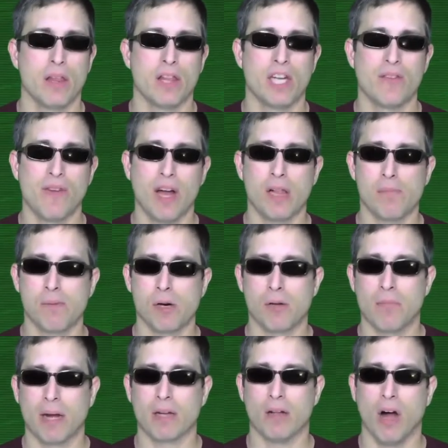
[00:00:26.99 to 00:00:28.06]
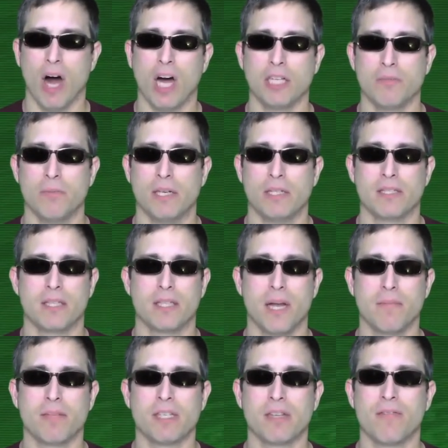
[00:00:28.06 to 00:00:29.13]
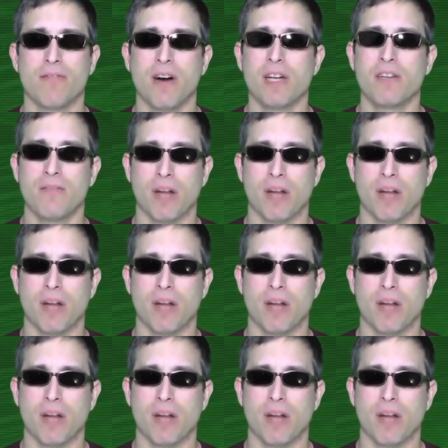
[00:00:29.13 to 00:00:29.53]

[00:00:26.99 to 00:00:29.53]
The developer, Michael Osman, is attempting to fund